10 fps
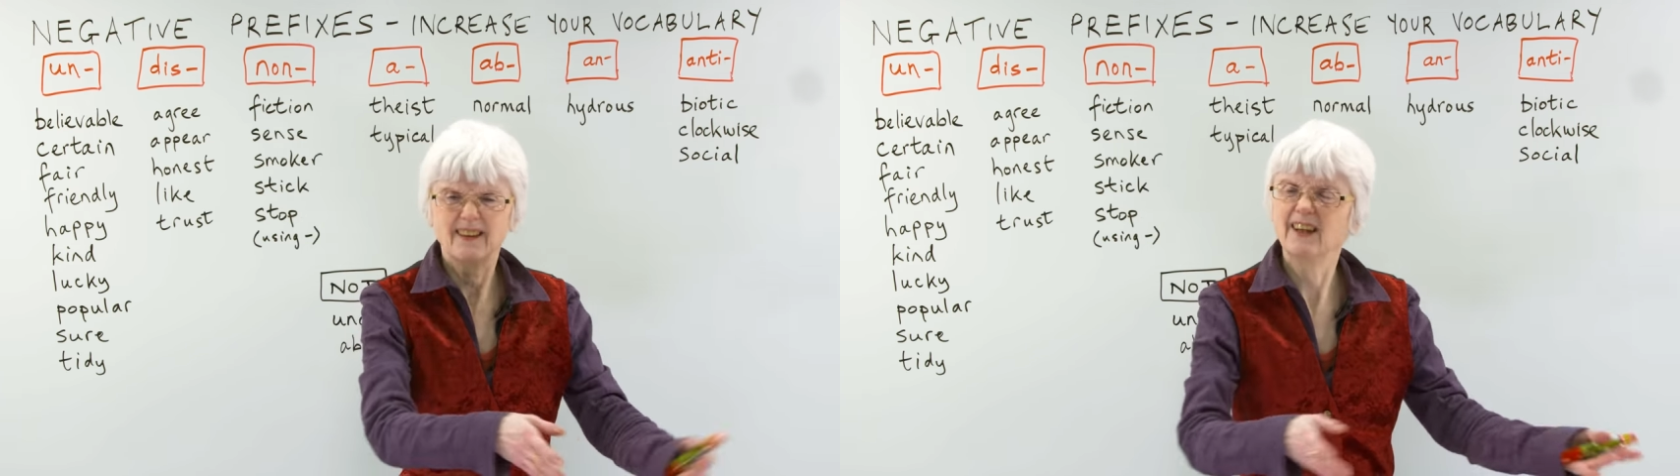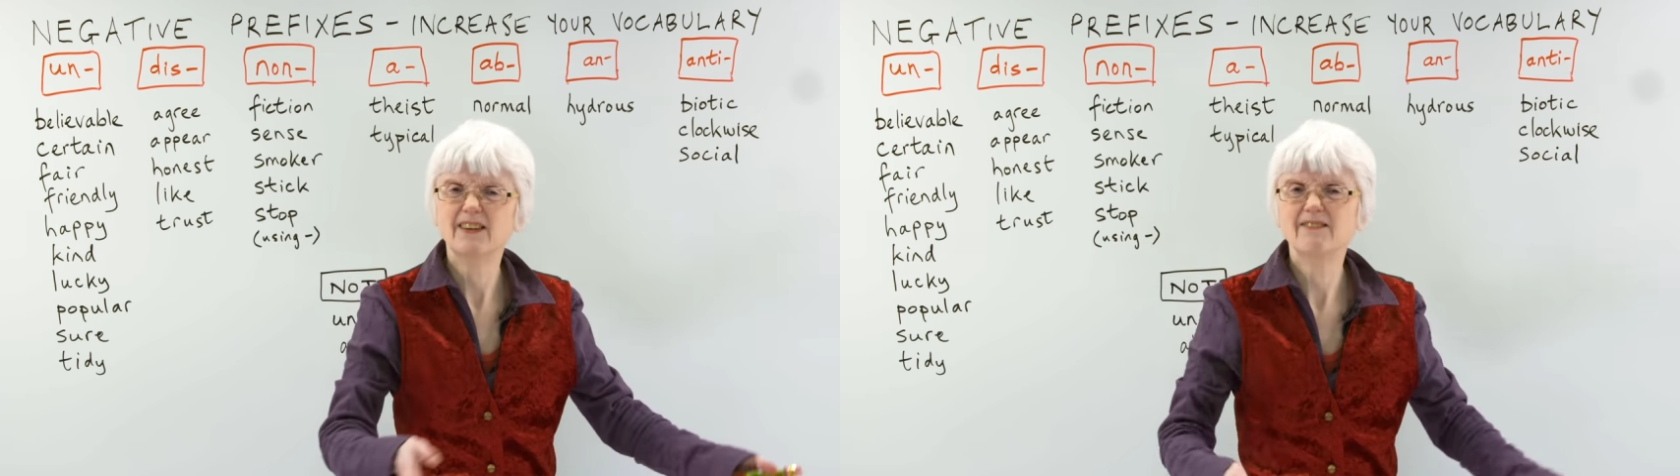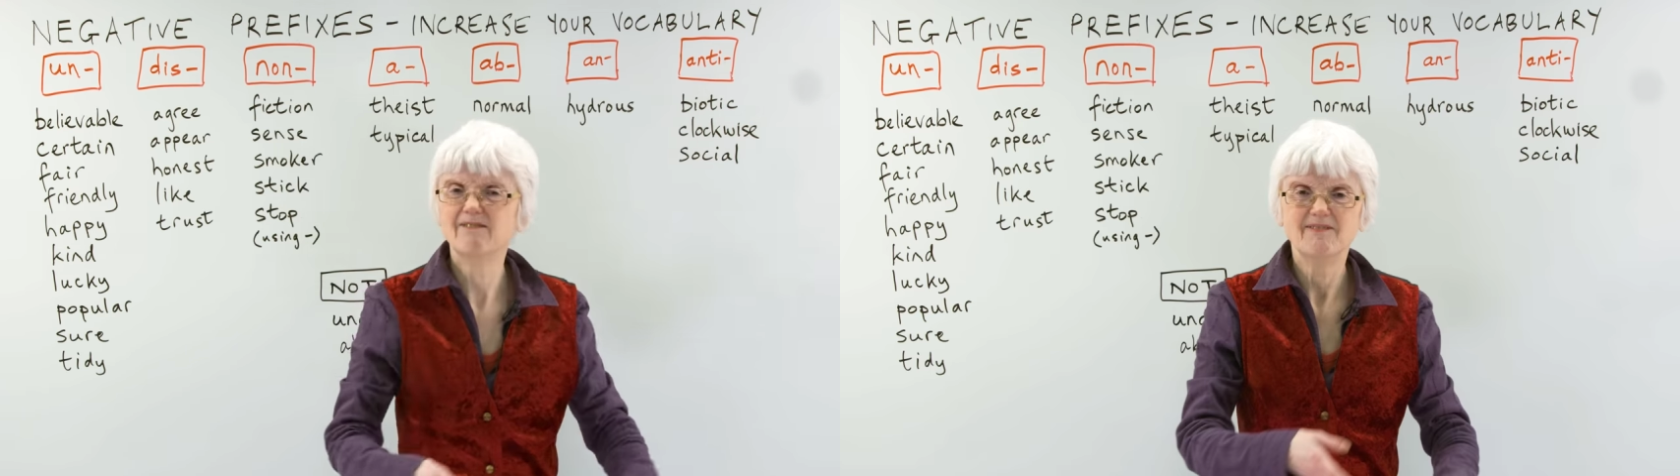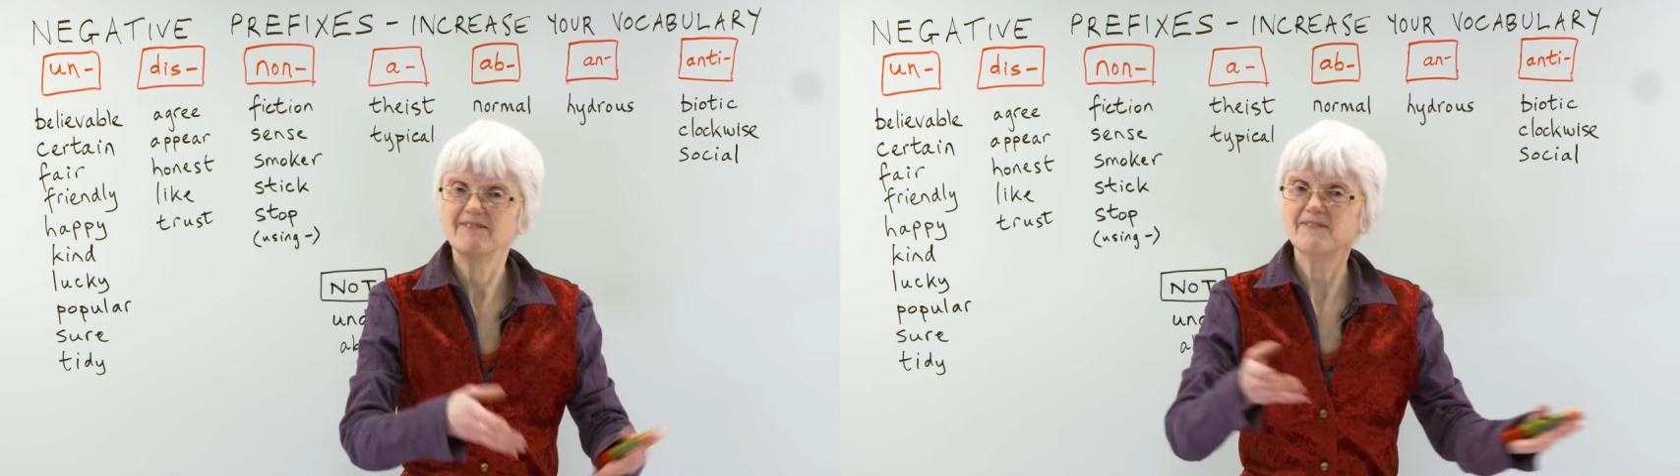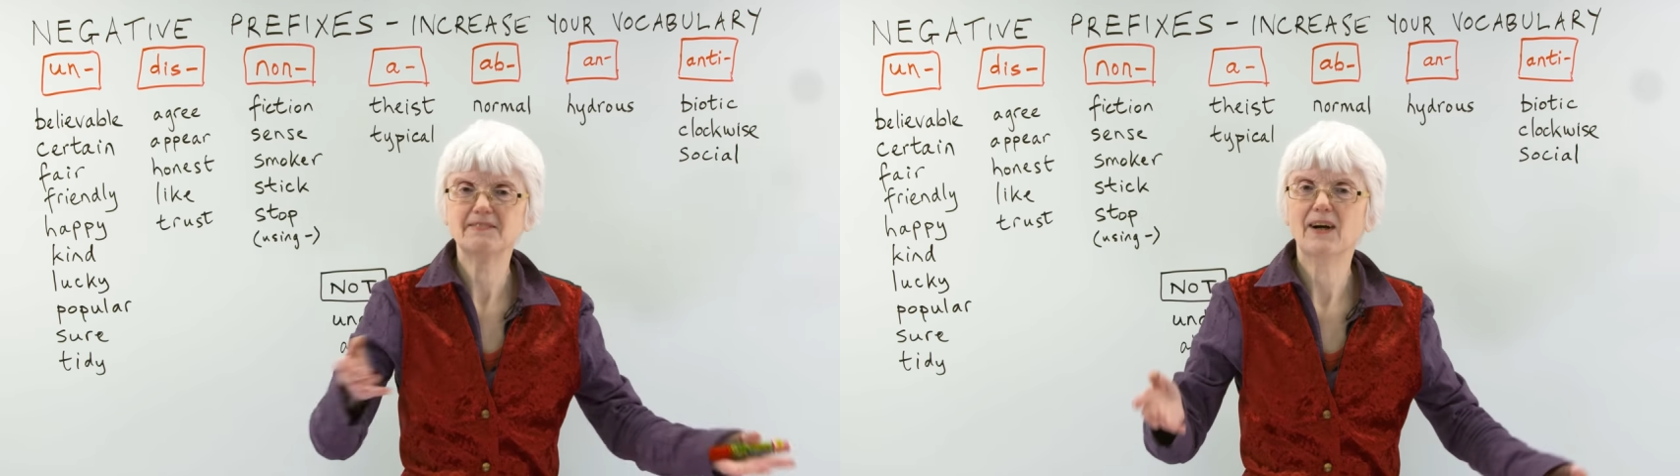and
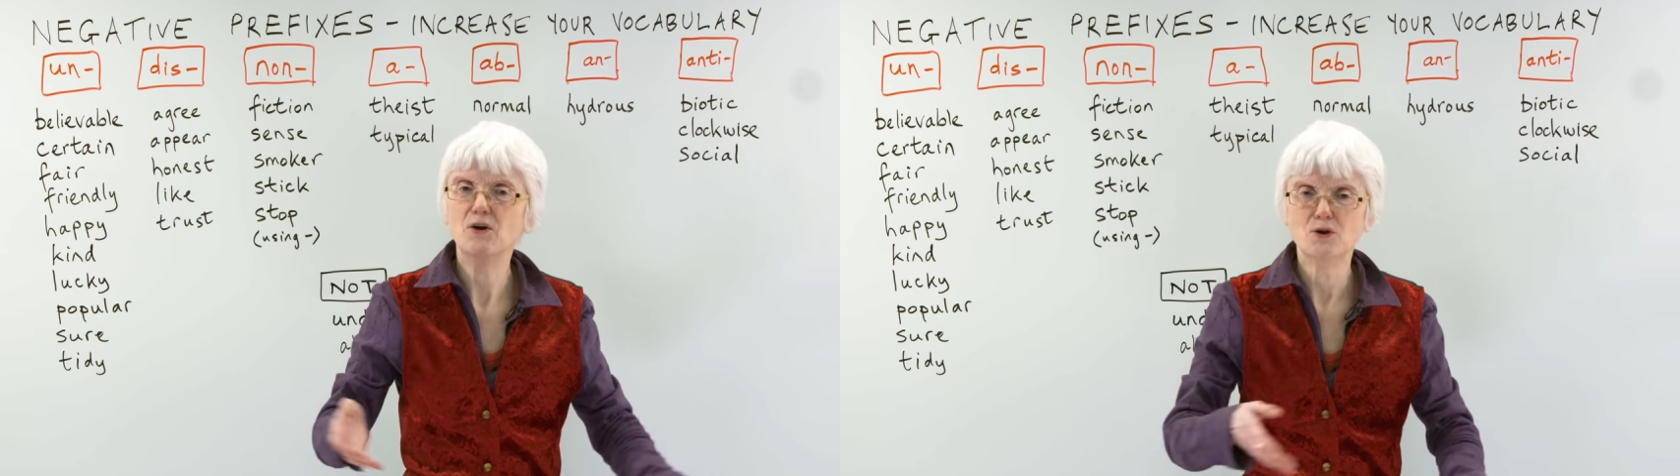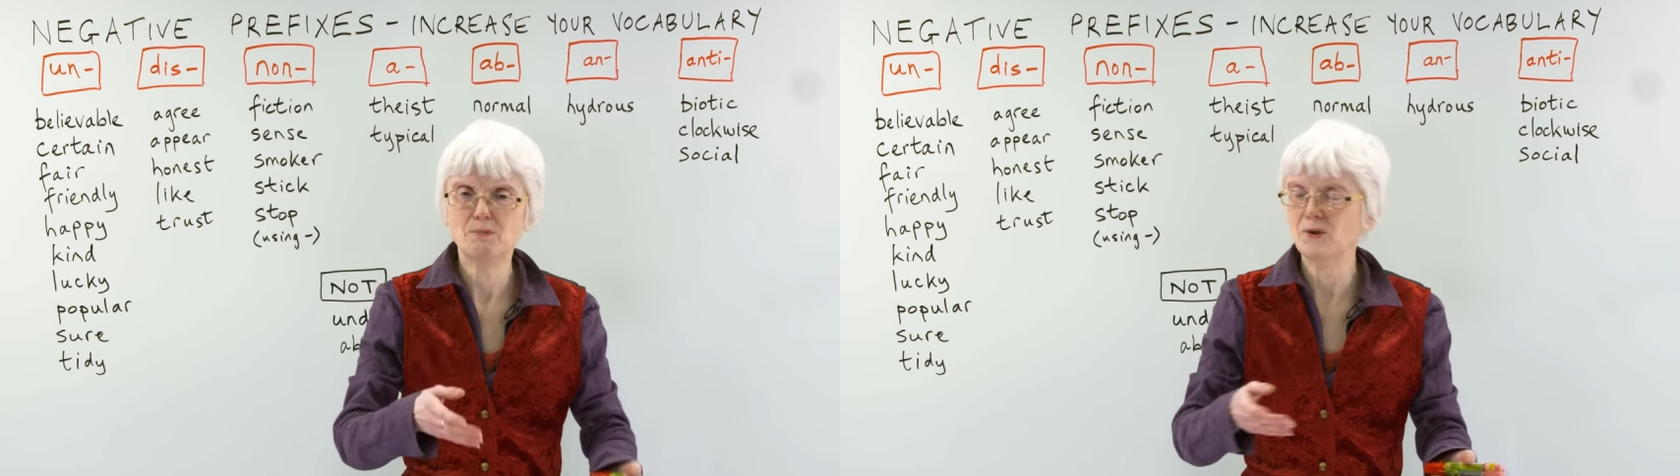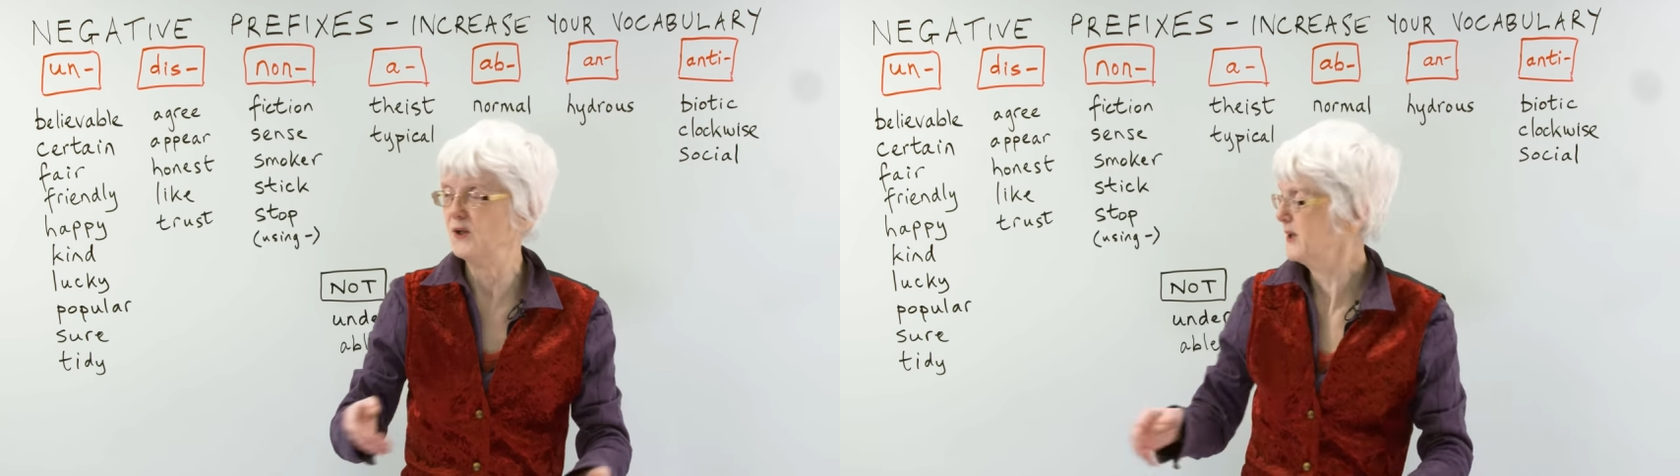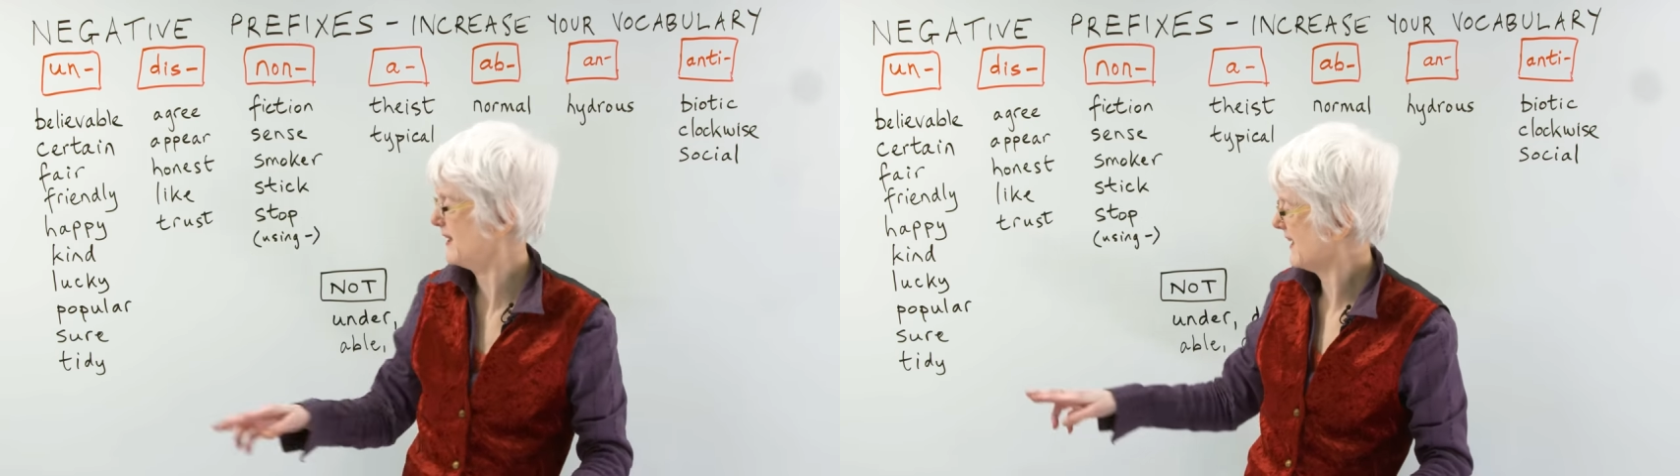horrible,